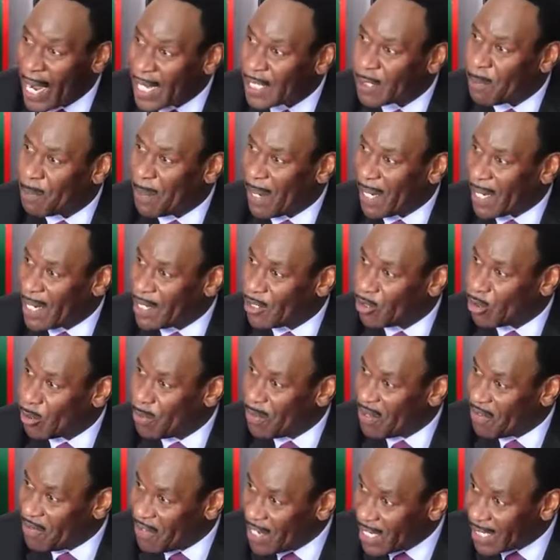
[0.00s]
ask parents to
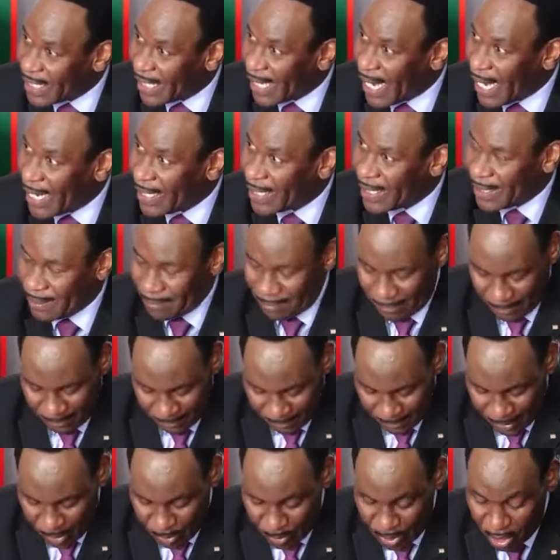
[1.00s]
be vigilant.
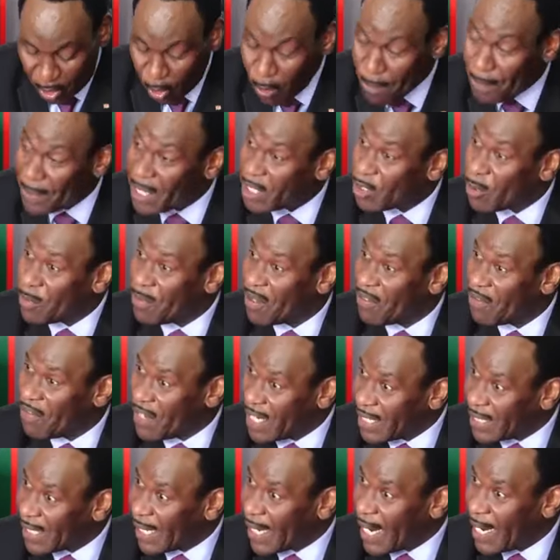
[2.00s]
We commit to be
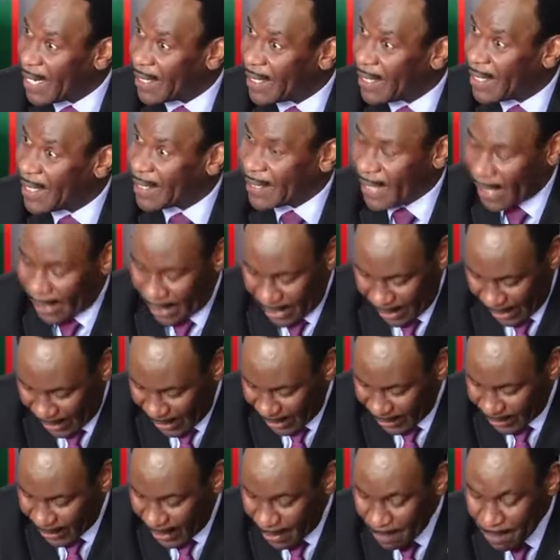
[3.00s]
vigilant as a
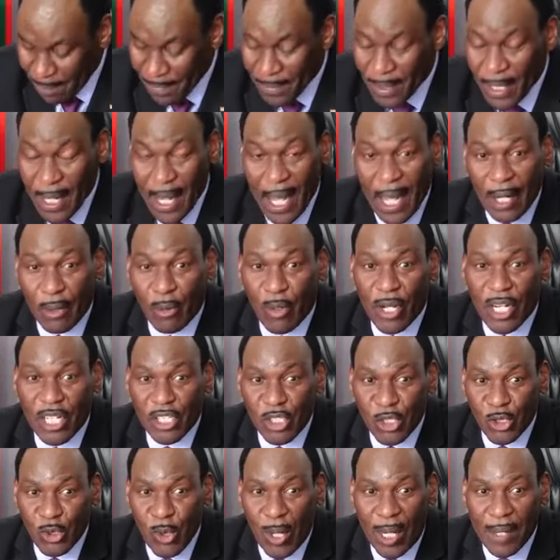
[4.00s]
regulator, and we
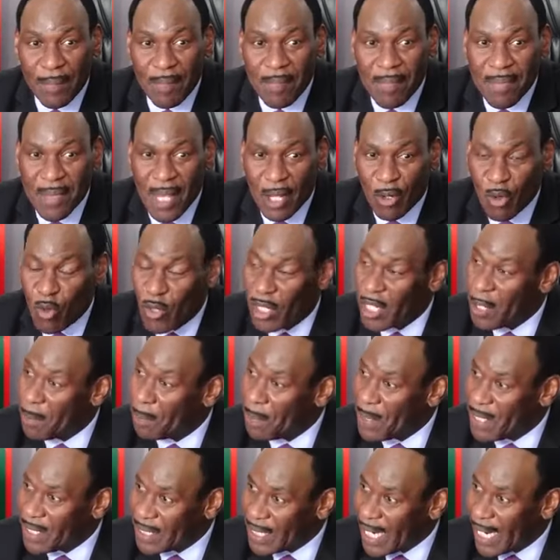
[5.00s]
ensure that we'll
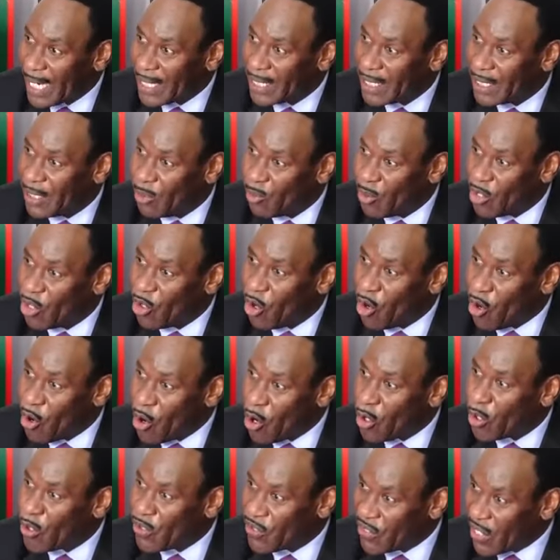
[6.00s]
keep in touch with
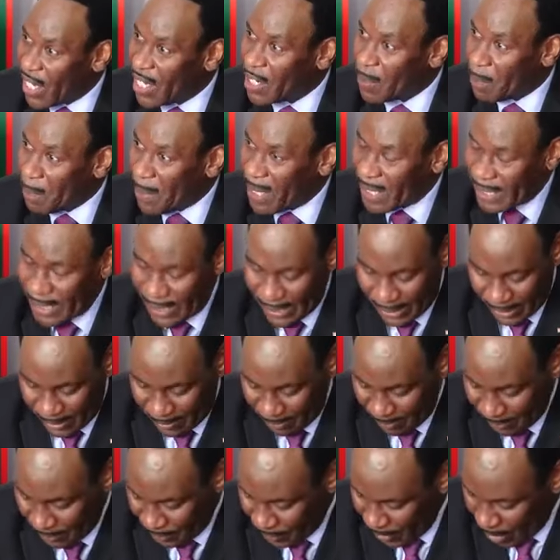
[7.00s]
all concerned
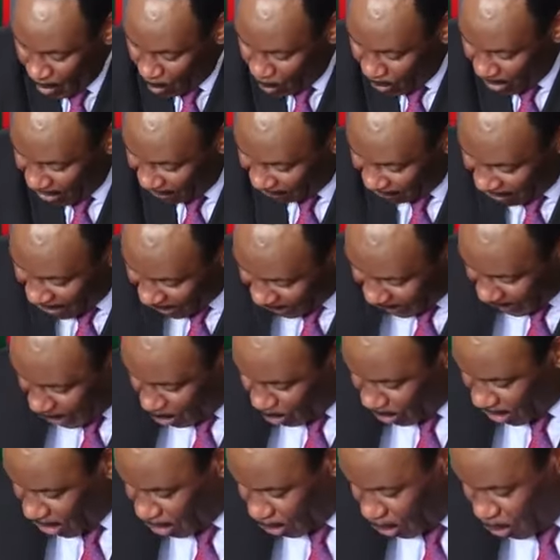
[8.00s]
parties. We have reached
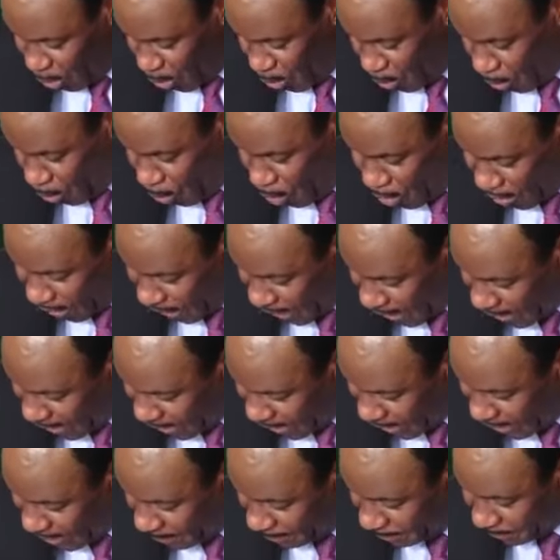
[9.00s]
out to
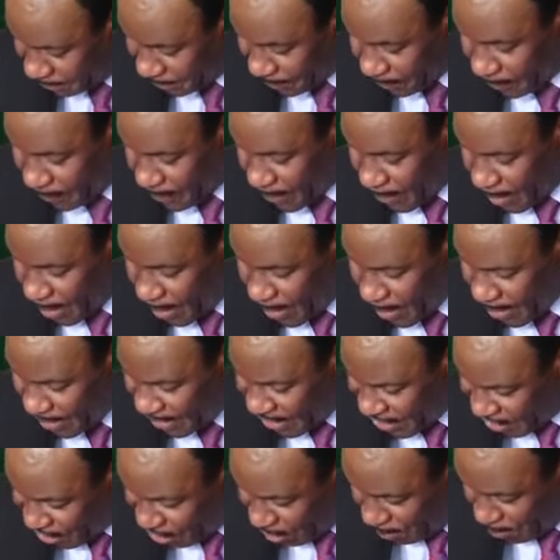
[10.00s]
content
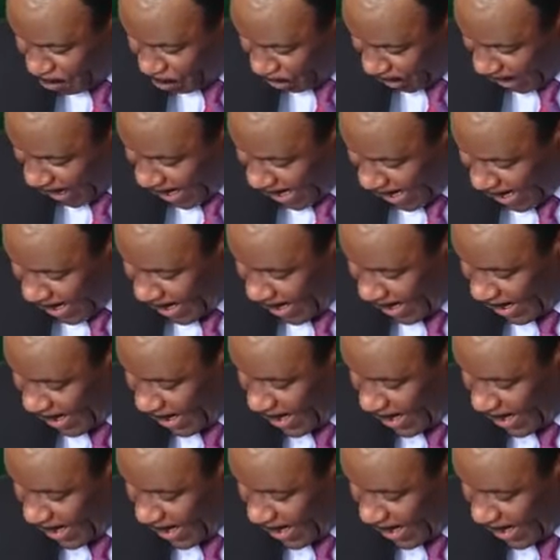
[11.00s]
distributors,